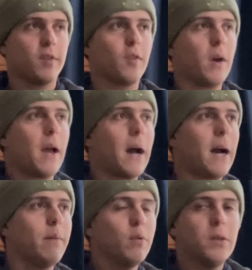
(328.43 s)
So
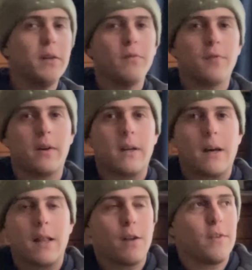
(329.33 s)
I believe a
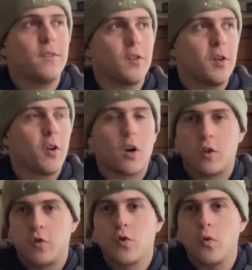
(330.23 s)
lot of things in here are
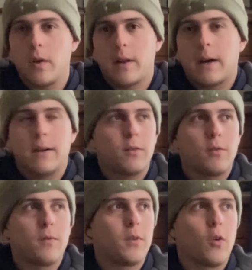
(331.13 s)
true. I
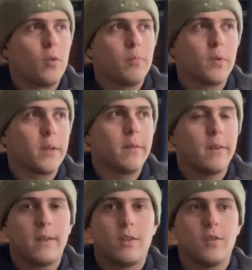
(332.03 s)
don't believe that
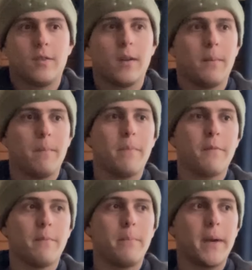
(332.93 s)
he just
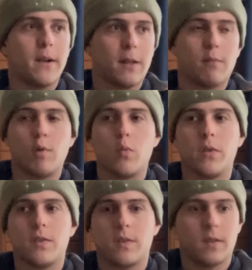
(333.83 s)
made a lot of
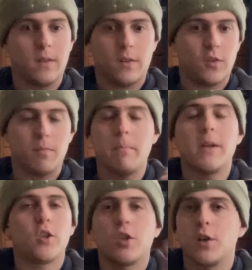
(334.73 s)
moments, like just
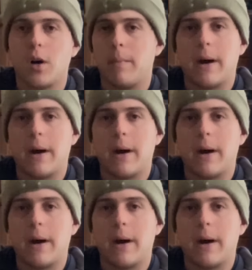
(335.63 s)
made shit up.